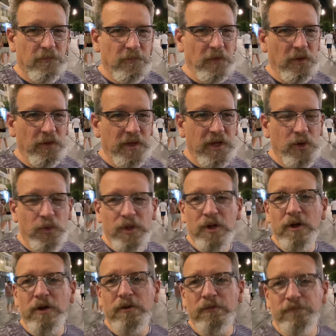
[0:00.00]
Okay, here we
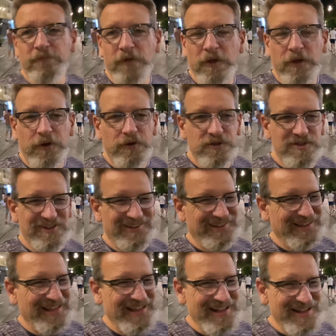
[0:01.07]
are, vloggers.
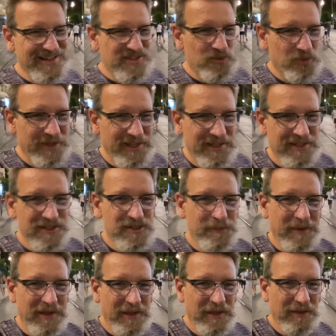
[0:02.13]
Last week in
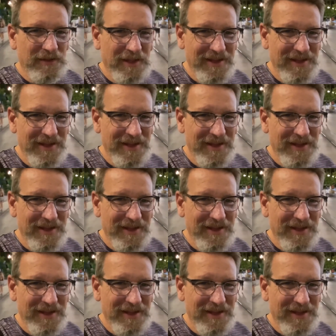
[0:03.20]
Spain,